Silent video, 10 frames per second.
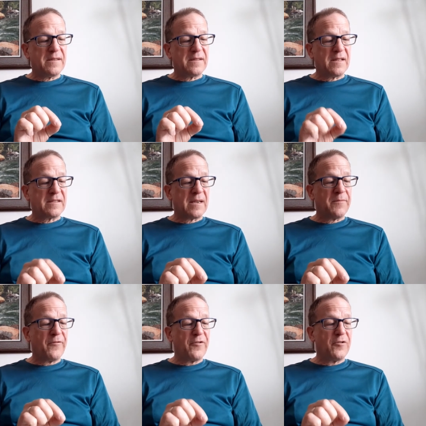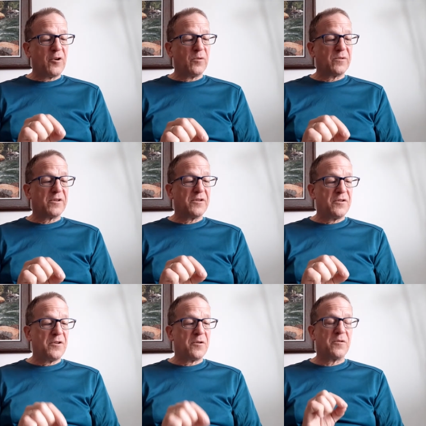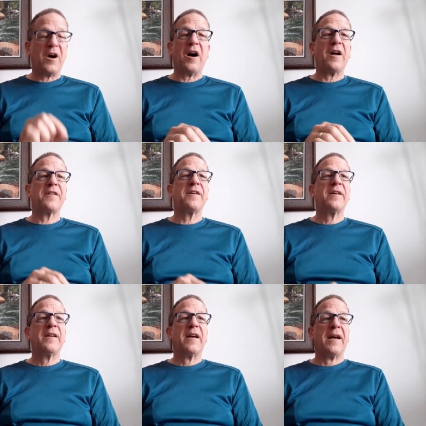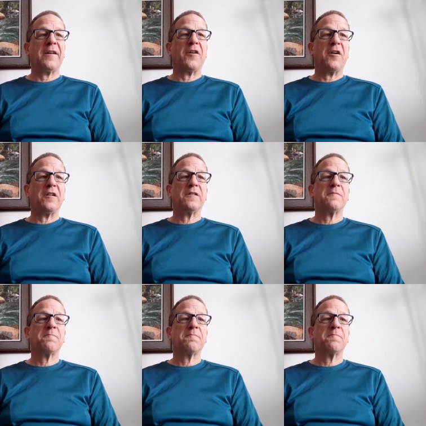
that some of you don't know God at all.